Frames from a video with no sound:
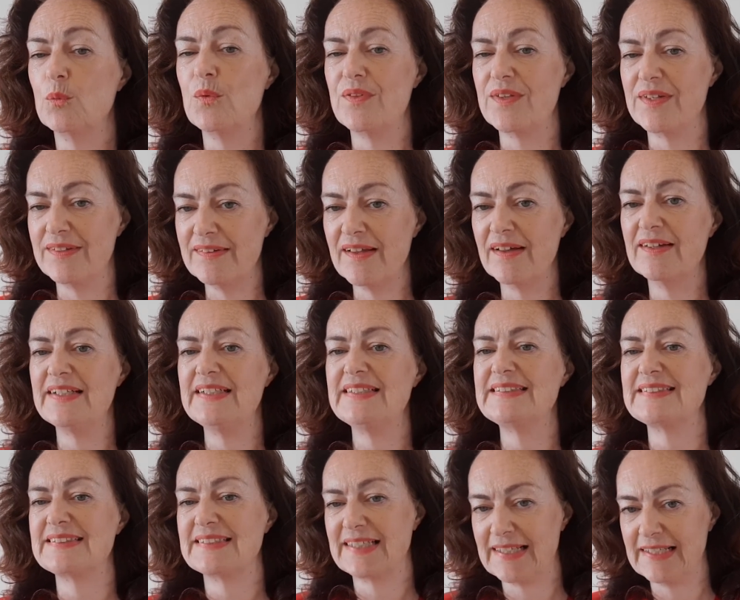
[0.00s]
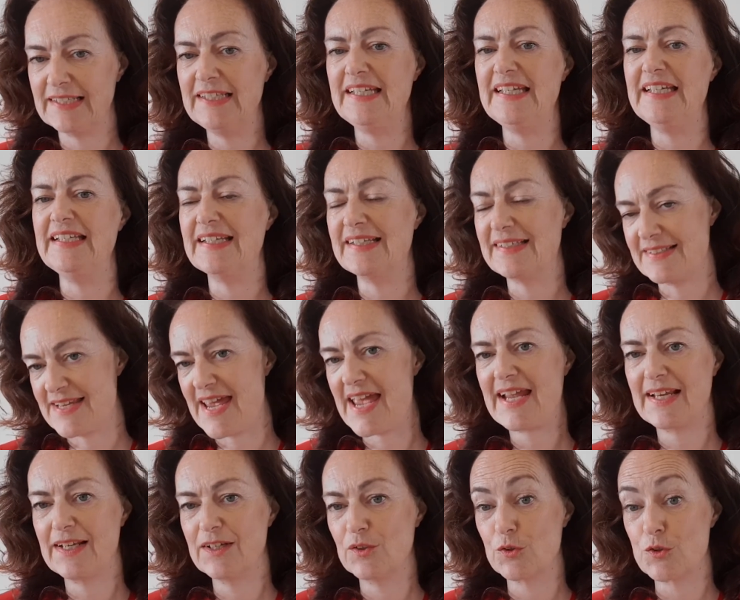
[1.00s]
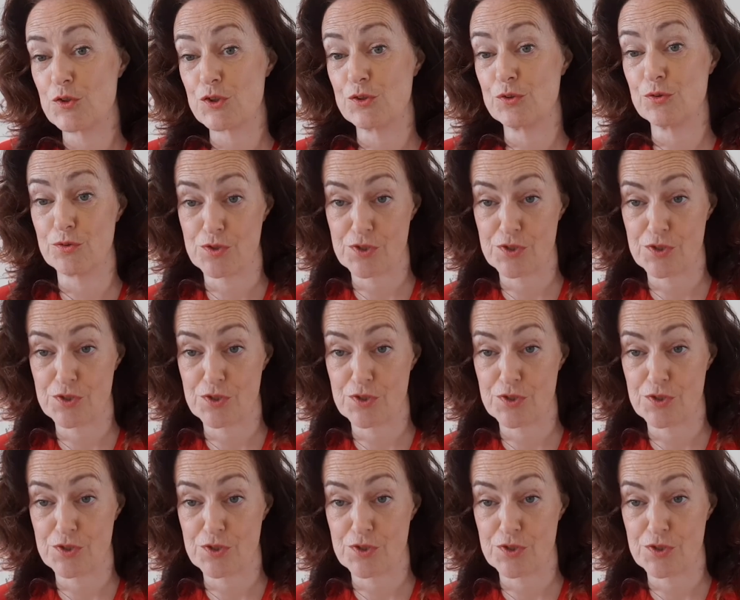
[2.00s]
with a nice, clean technological